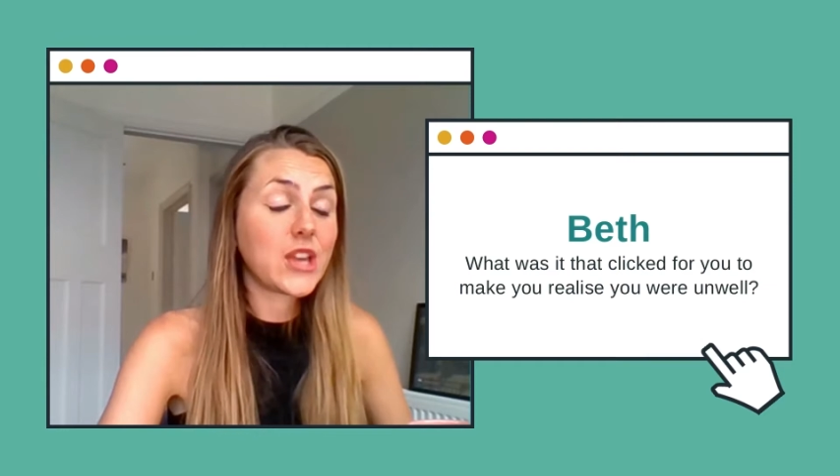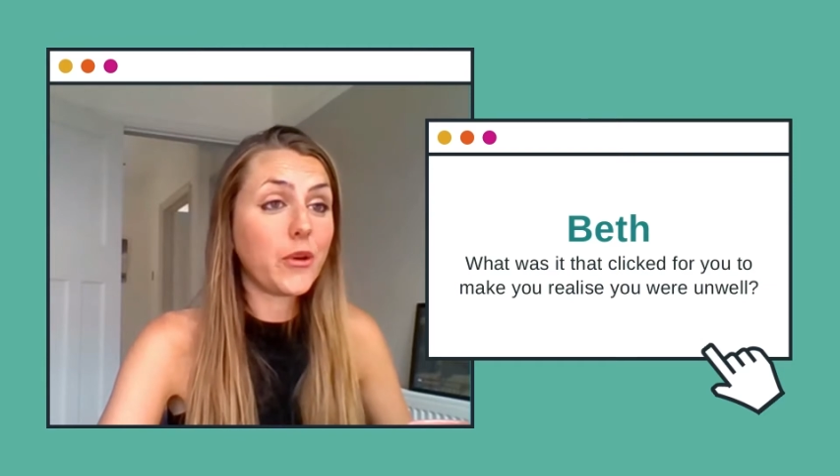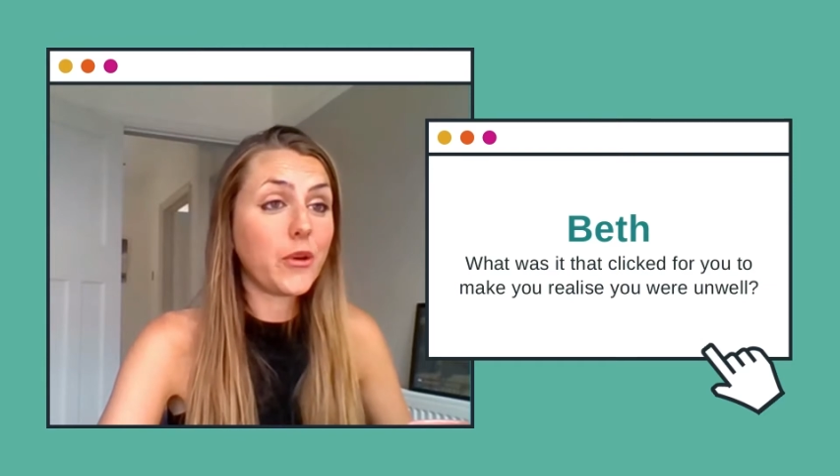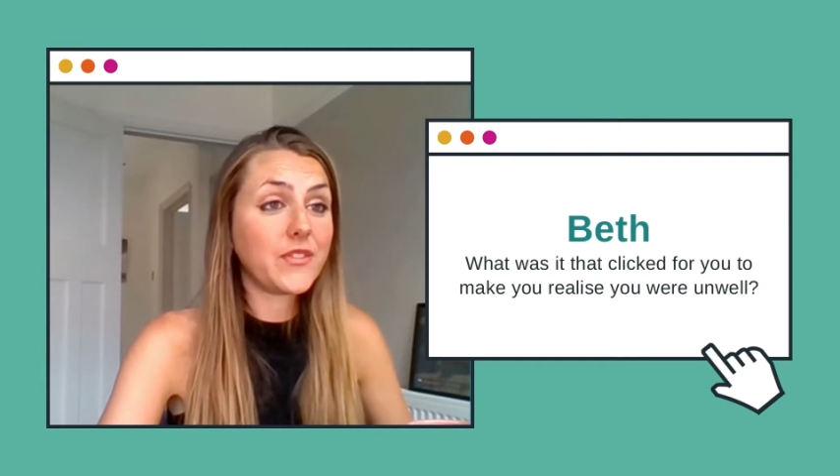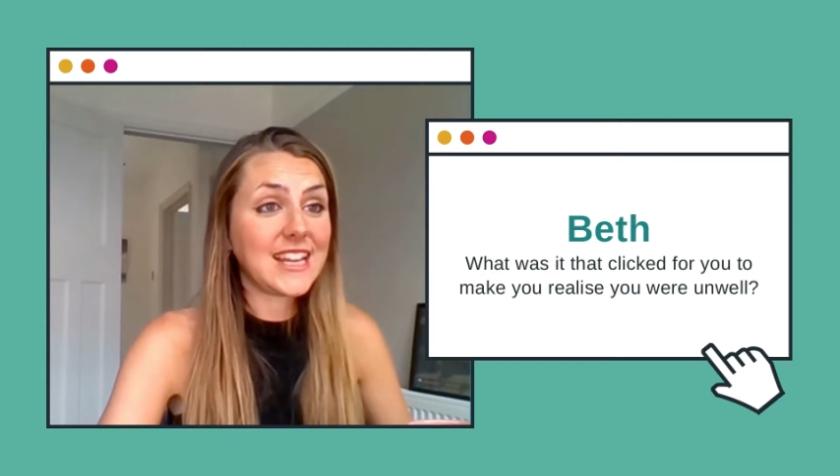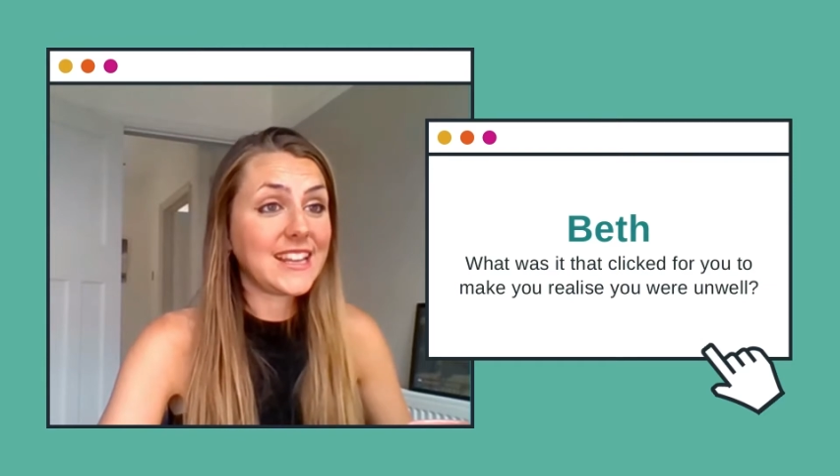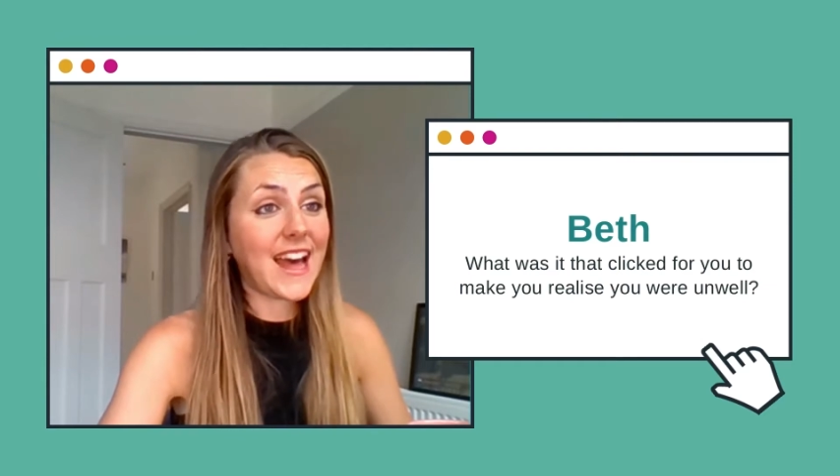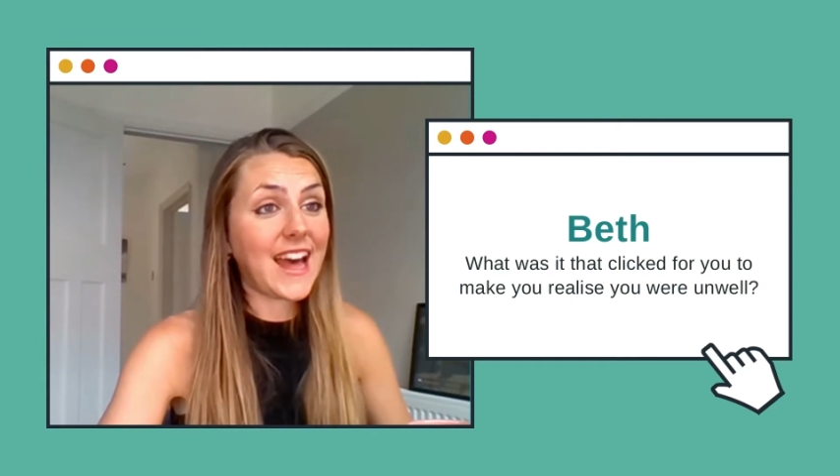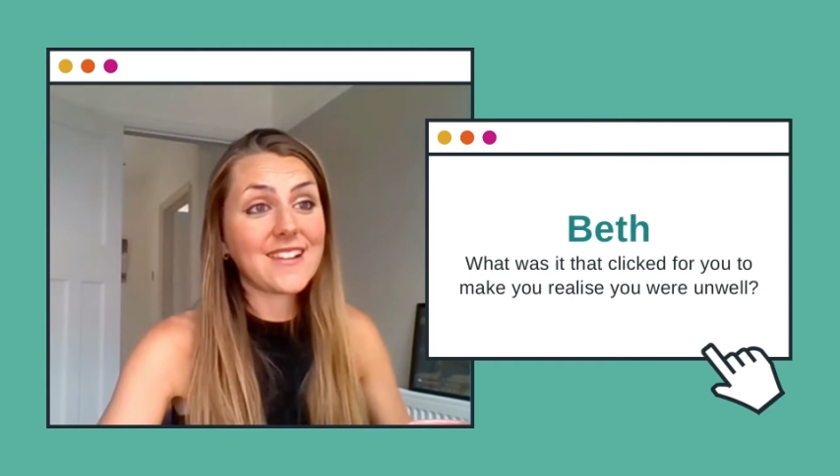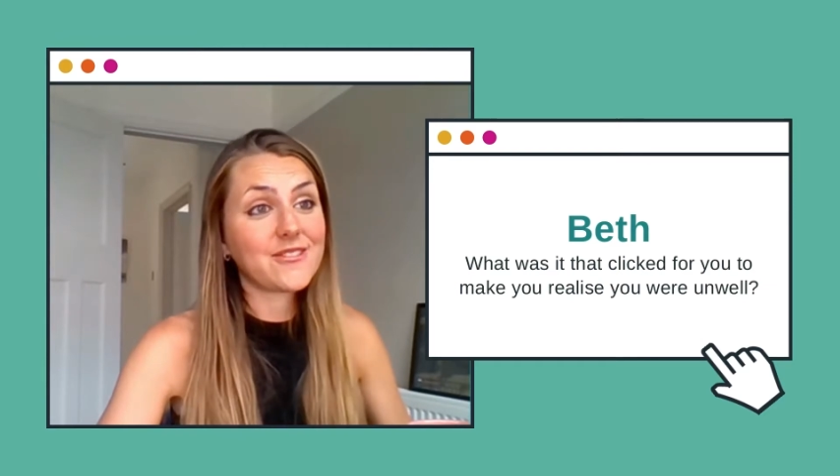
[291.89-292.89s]
So
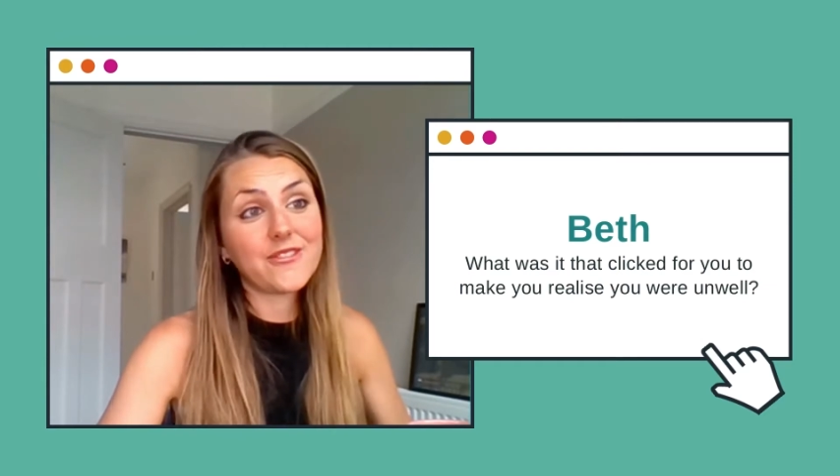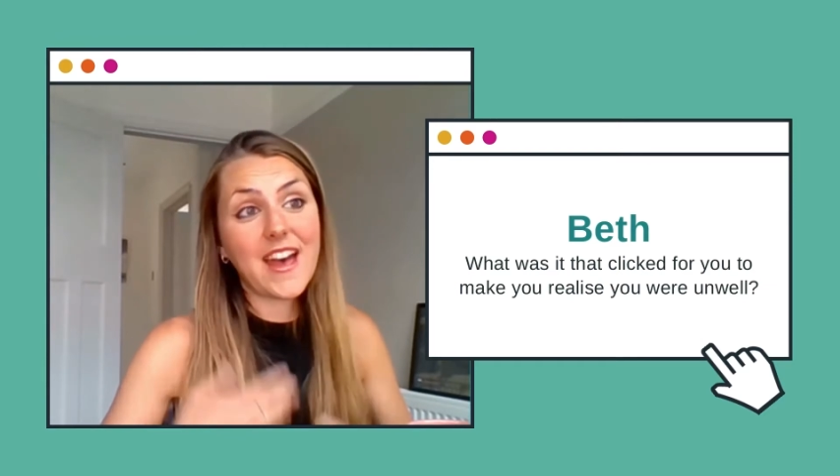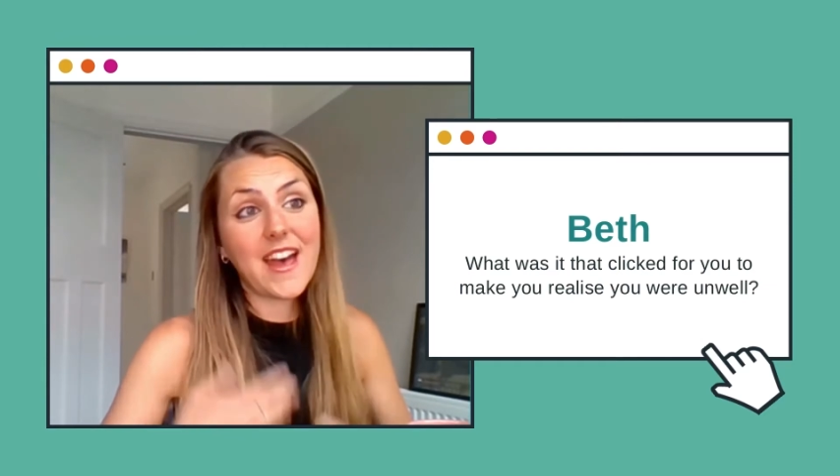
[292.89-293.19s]
obviously that